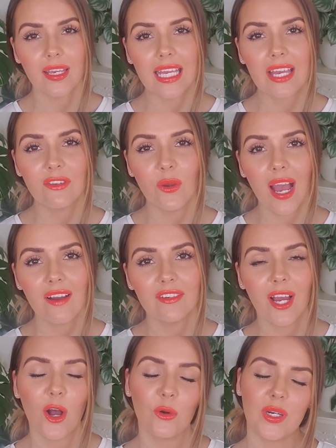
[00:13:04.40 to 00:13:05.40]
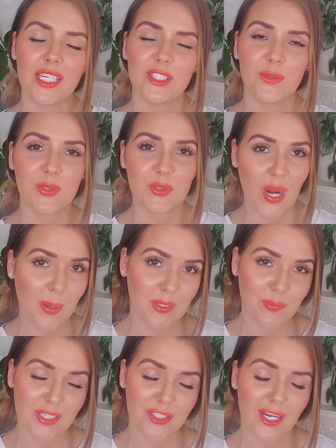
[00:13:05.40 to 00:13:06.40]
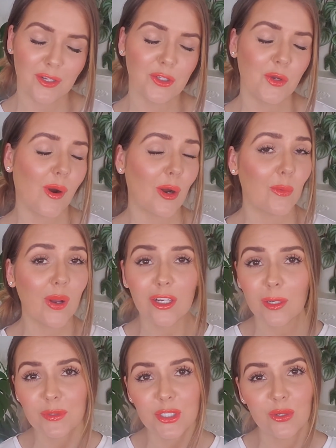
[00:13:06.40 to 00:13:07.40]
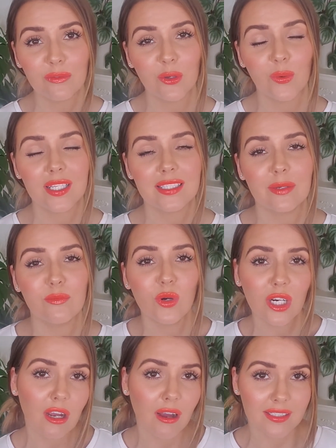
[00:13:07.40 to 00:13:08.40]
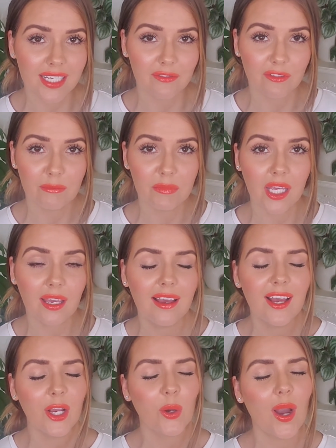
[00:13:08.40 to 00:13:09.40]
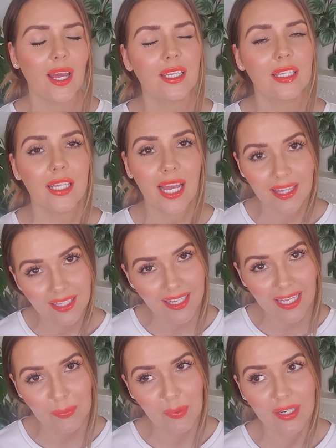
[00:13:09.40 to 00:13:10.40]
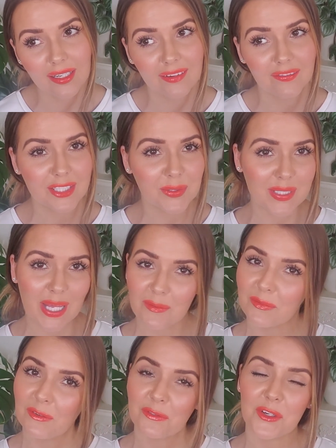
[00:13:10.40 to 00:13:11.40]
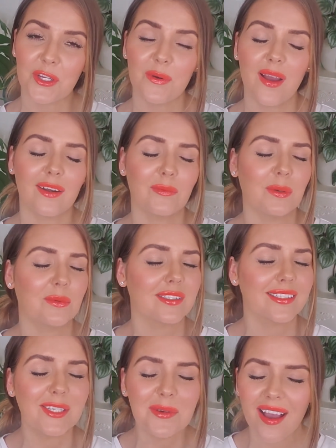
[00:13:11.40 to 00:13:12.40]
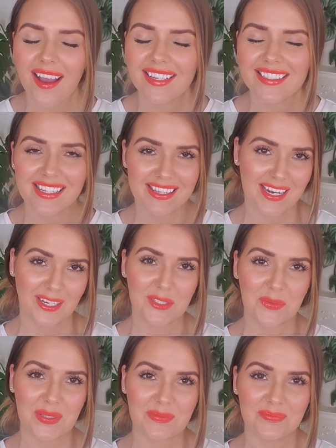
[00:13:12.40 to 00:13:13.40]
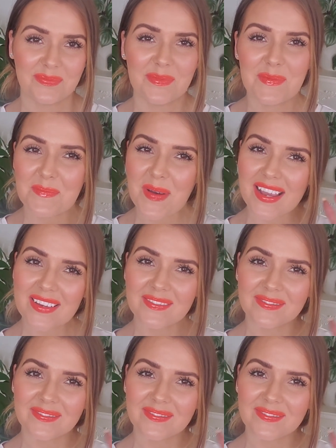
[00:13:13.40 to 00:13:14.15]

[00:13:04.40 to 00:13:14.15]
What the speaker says: If you have not already subscribed to my channel, you are welcome to. If you want to see more content from me, go ahead and like the like button if this was helpful for you, and we will see you guys in the next one. Bye.